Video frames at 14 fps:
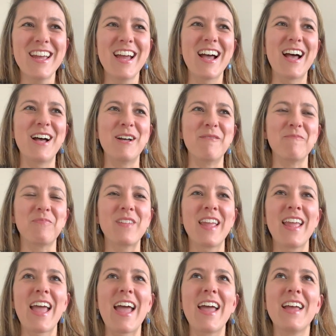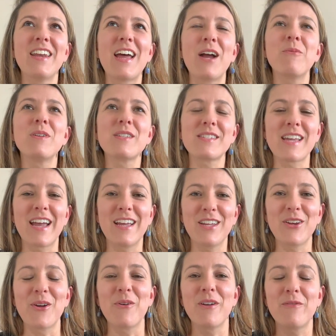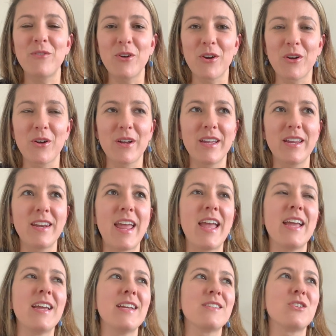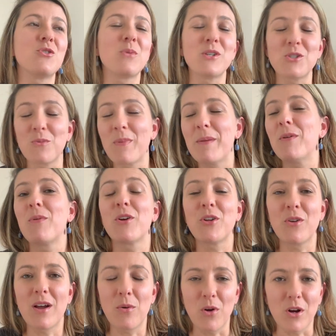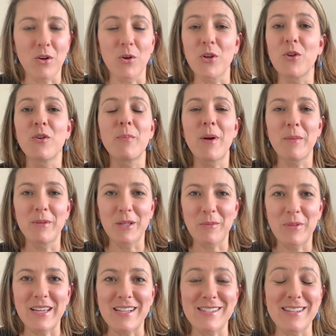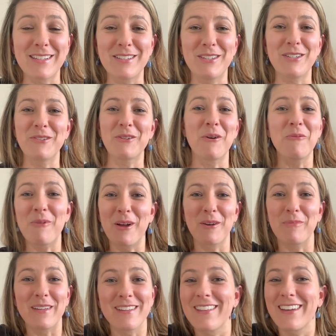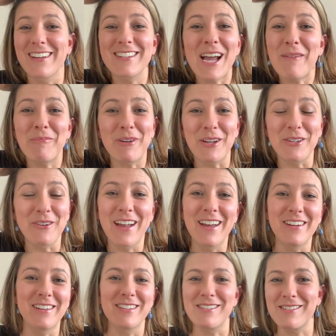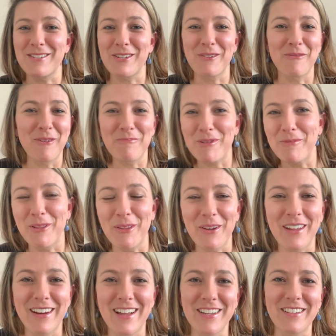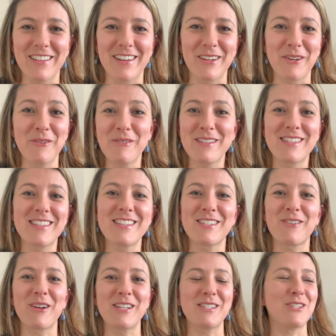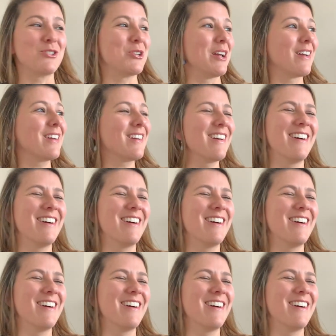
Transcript: And I will say, if you're in a situation maybe where you're at work or you're in a public place and you don't want to be like tapping on your head because you don't want people looking at you like, who is this crazy chick?